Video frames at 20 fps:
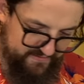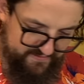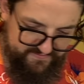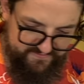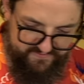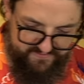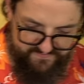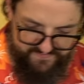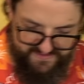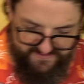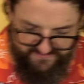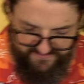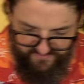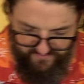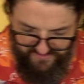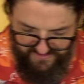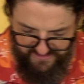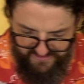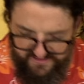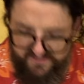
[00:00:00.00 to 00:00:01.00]
for about
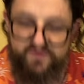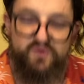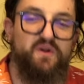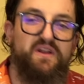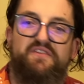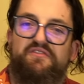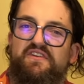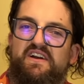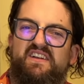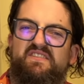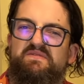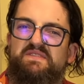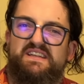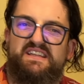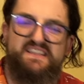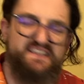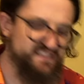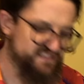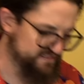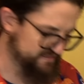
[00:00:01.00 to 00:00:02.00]
20 to 25
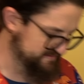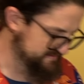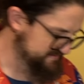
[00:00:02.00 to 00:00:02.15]
minutes,